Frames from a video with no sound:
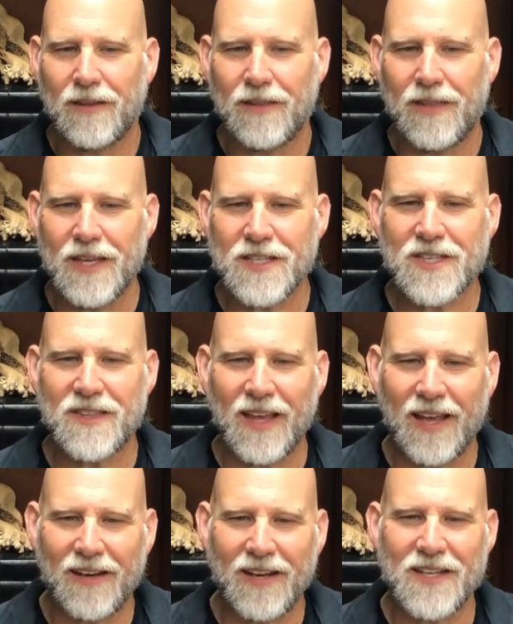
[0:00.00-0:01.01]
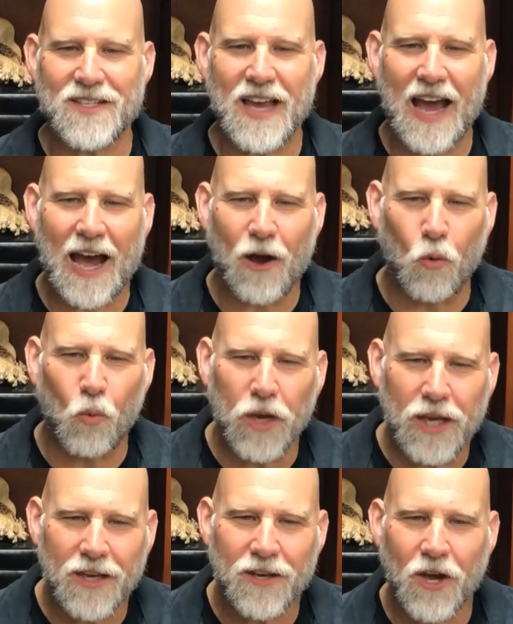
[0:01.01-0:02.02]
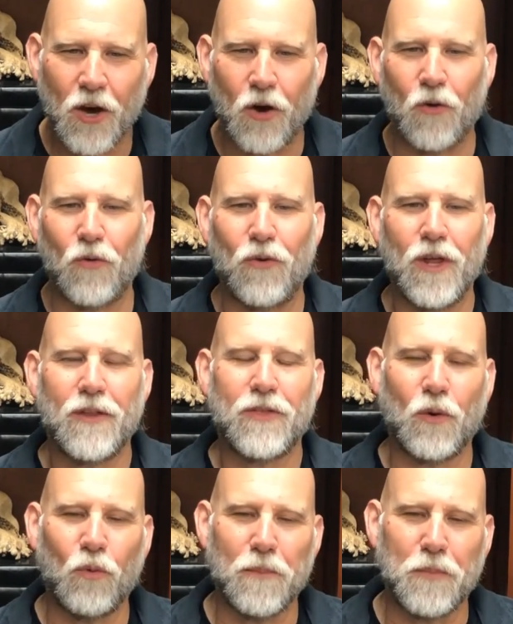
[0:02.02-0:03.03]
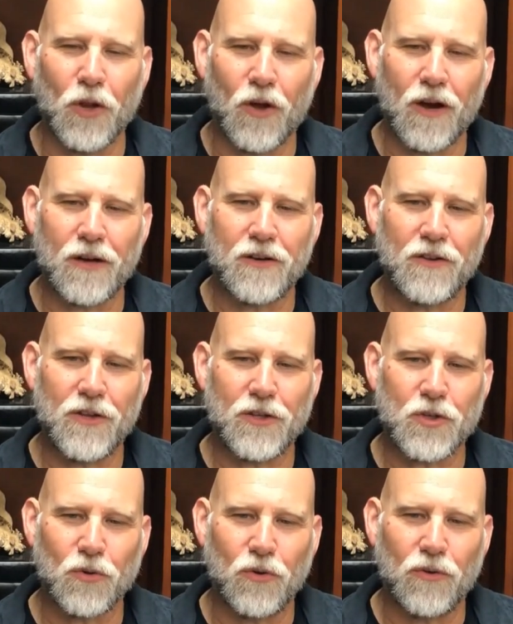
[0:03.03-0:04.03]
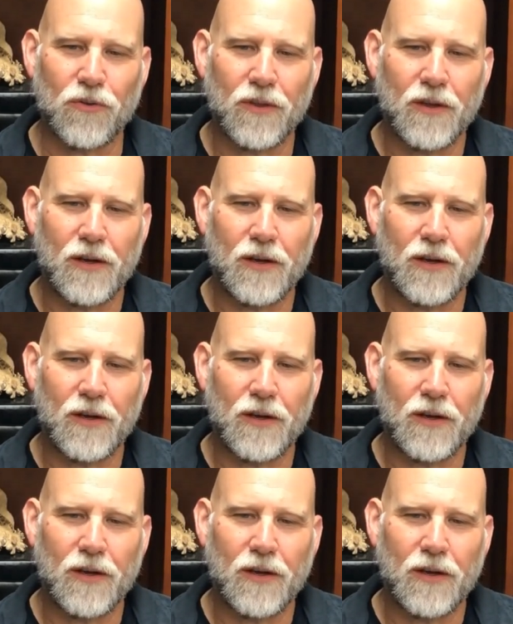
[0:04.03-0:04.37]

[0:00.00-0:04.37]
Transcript: This then is how we know that we belong to the truth